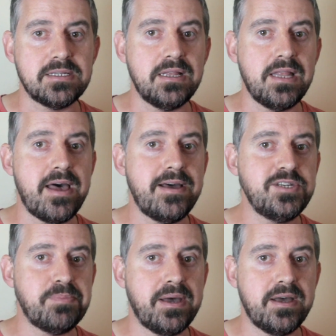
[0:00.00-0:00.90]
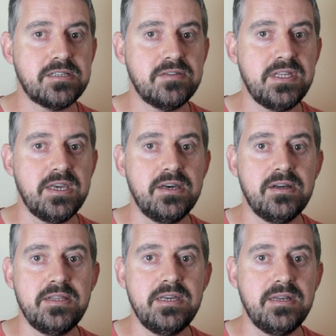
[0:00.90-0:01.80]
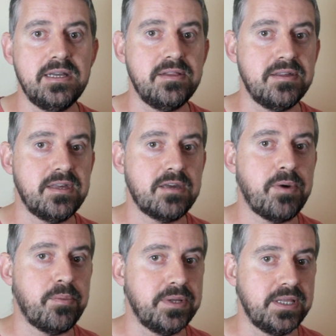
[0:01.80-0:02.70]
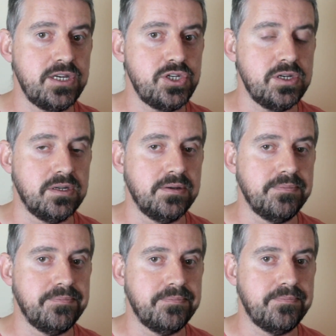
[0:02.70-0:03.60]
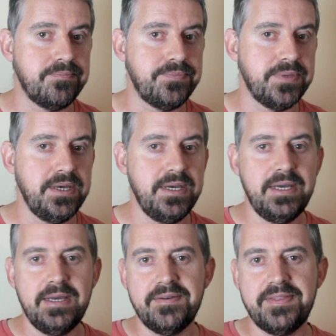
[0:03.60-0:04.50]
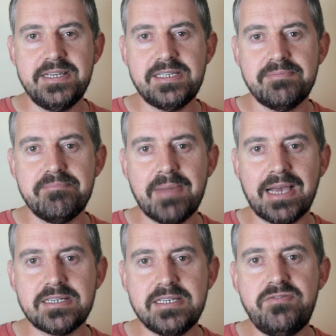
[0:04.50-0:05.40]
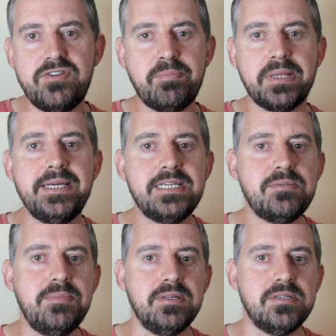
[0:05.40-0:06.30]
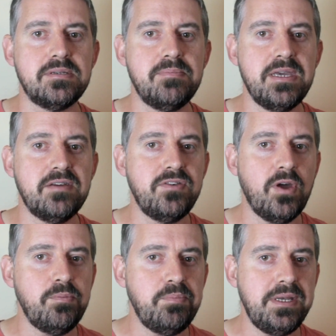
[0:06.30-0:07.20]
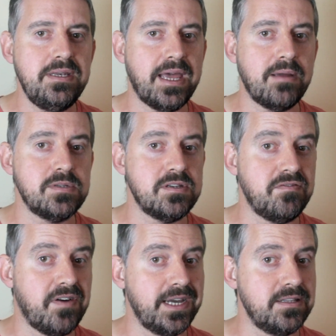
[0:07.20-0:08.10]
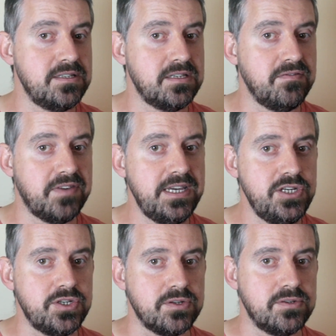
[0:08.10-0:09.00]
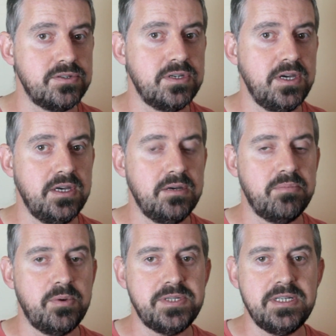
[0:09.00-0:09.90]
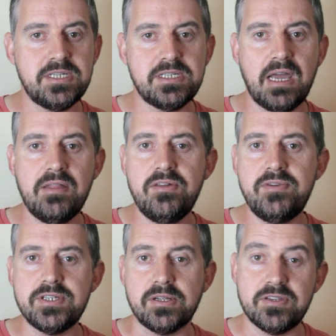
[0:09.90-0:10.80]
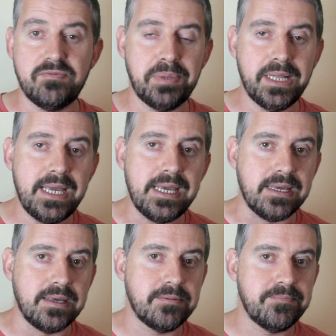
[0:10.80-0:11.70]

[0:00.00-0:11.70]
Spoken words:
a large part of the earlier Neolithic population. This massive replacement may have not been down to violent invasions, but was instead the result of plague.